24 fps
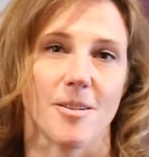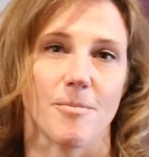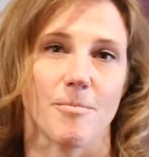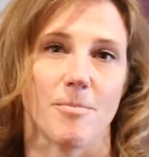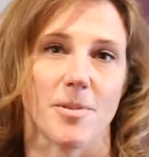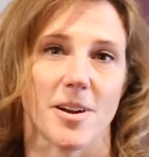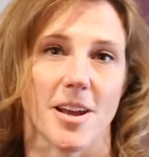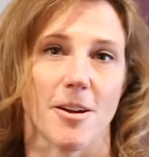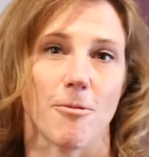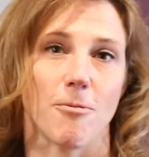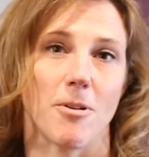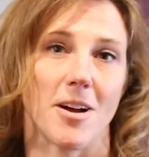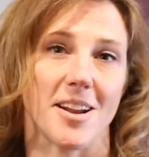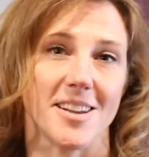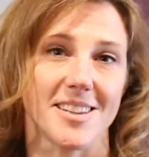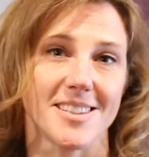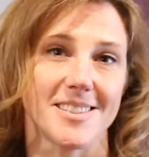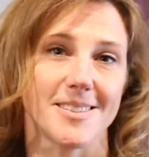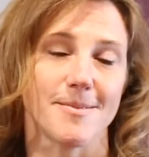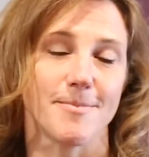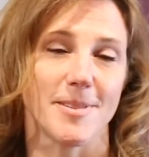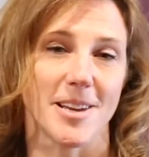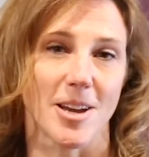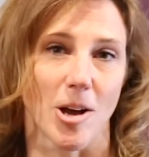but I wanted
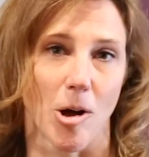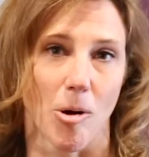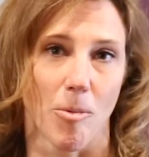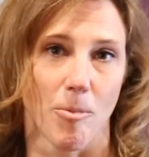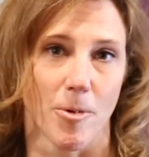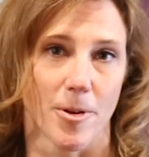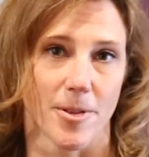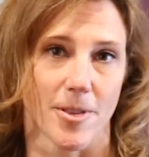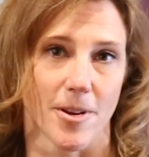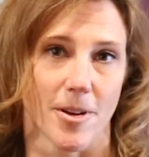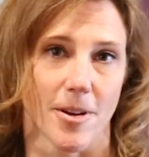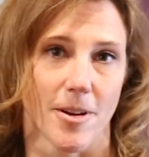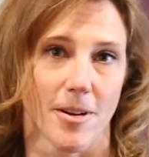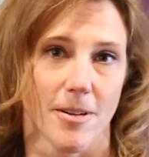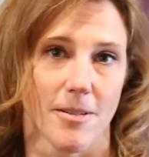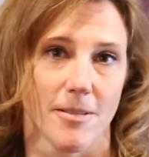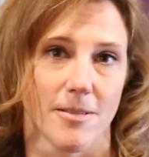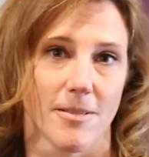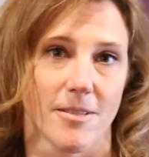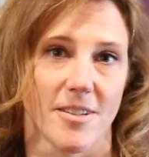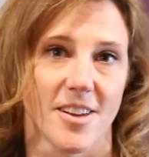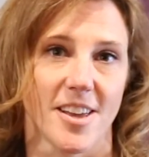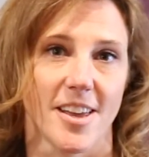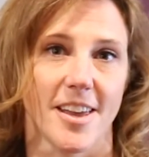to be home with her,
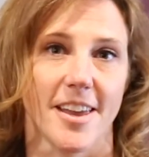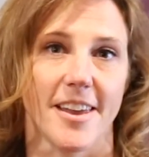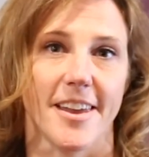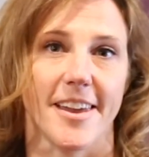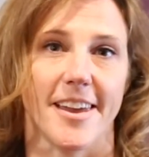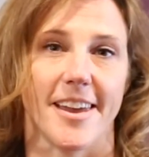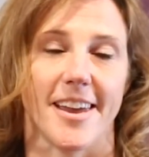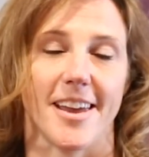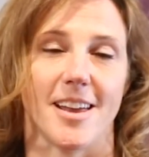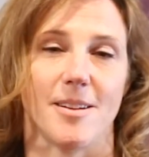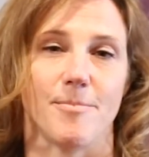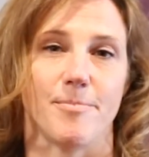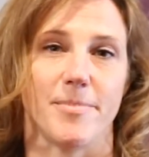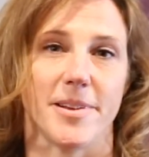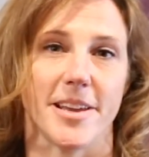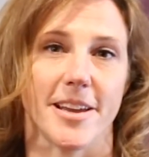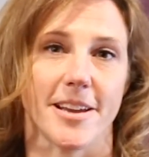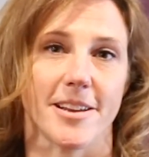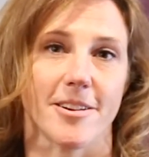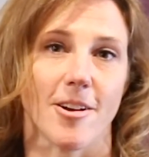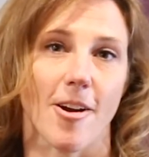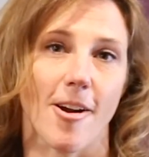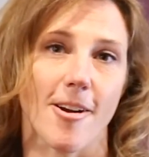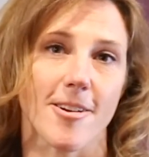and
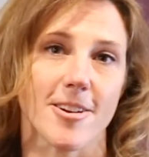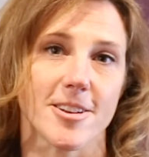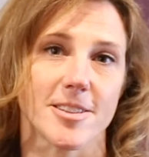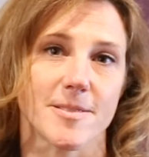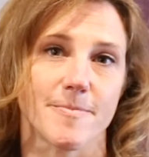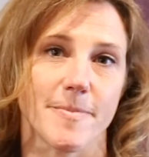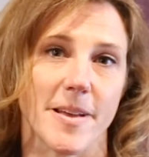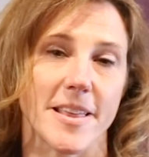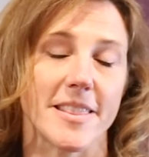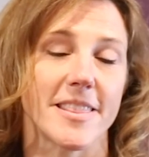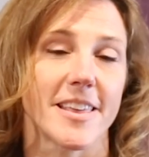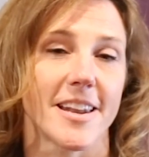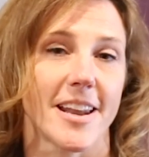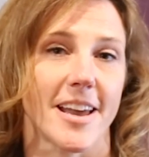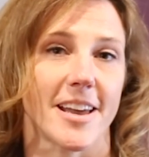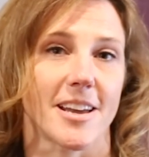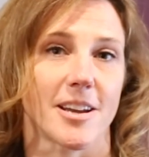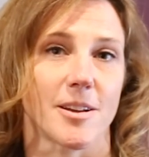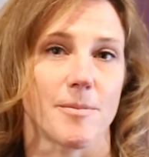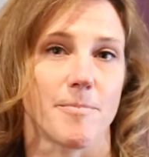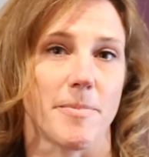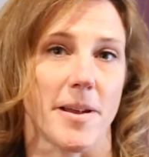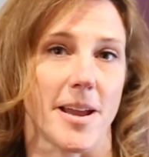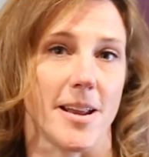being an artist meant that I
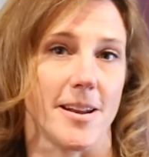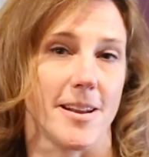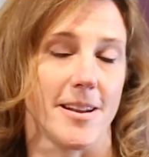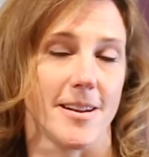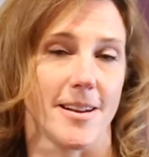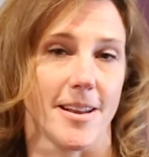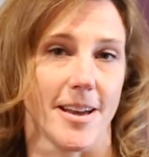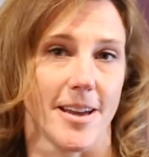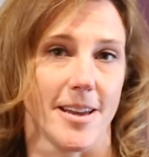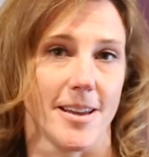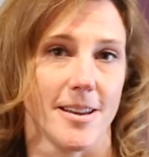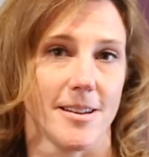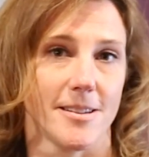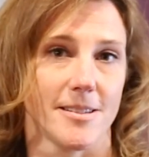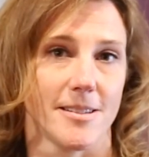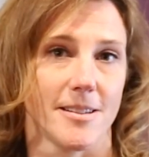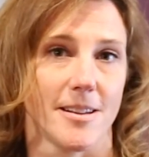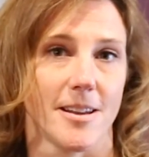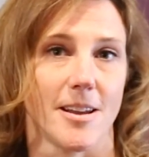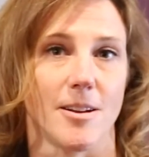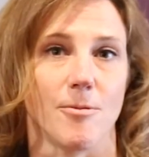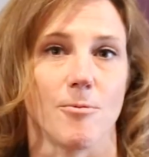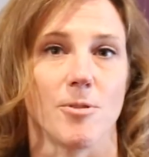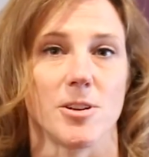could paint at night
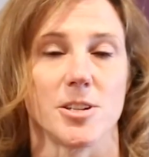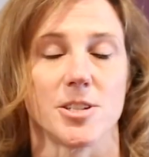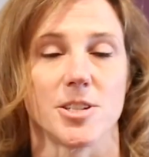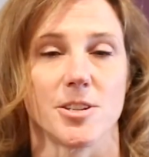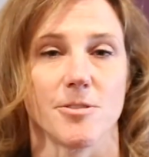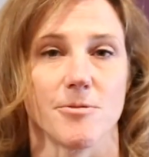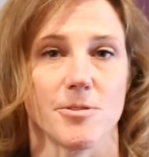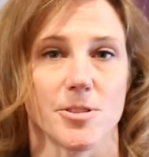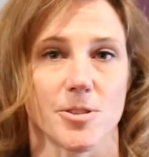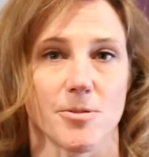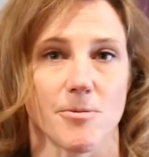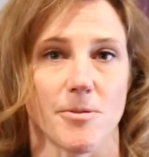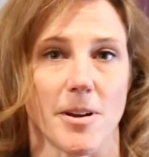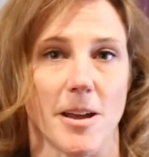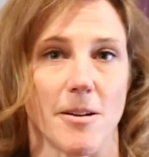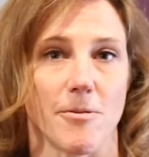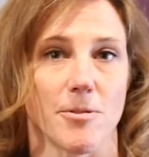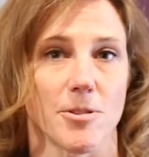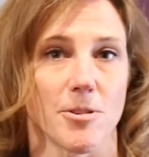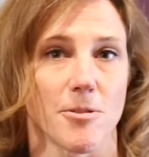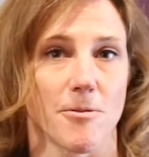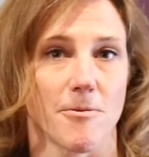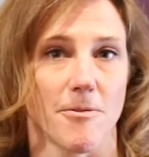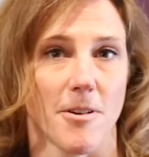and when she was away
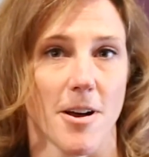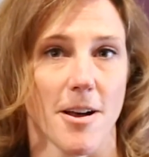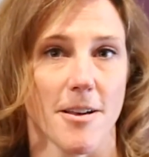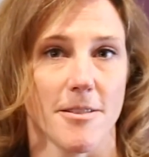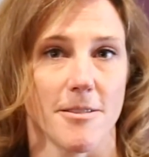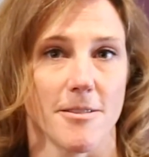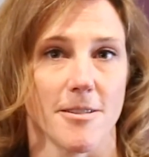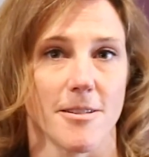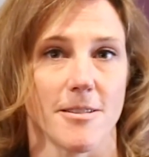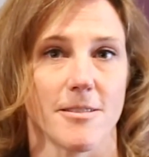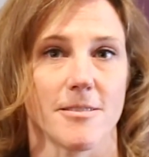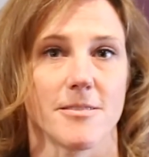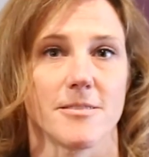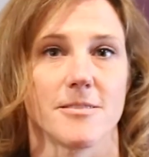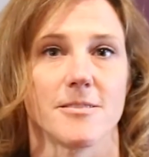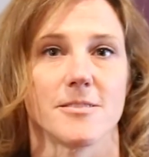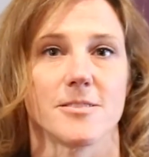with her father.